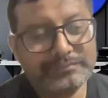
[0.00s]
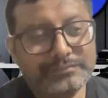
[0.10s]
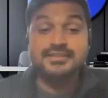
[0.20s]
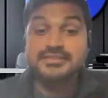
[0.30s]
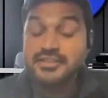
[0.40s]

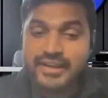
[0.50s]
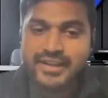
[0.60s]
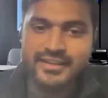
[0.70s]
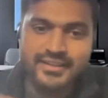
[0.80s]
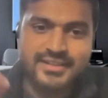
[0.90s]
Again, this is a
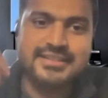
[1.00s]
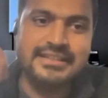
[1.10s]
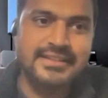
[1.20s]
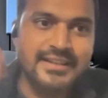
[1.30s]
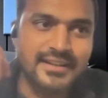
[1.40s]
very
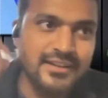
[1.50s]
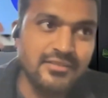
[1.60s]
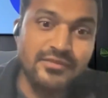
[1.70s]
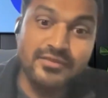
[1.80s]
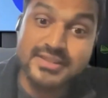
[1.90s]
interesting thing, right?
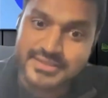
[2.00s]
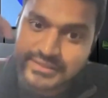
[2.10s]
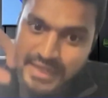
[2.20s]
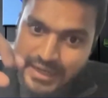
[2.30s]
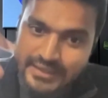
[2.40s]
When we
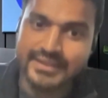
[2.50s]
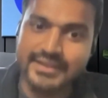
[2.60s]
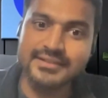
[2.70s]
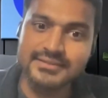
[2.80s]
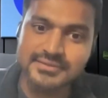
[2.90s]

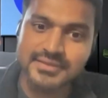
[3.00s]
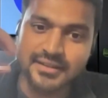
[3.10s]
started